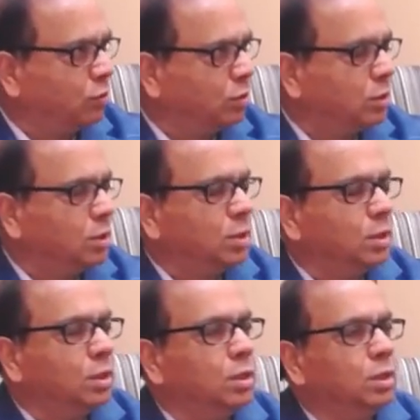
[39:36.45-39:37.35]

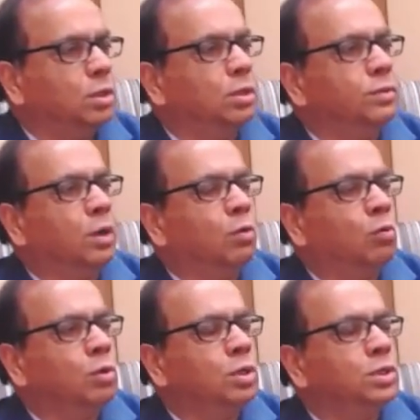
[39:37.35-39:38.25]
The
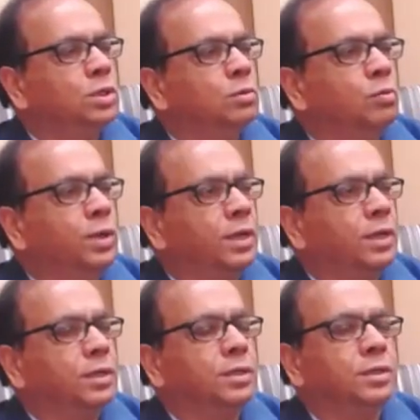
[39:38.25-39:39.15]
only way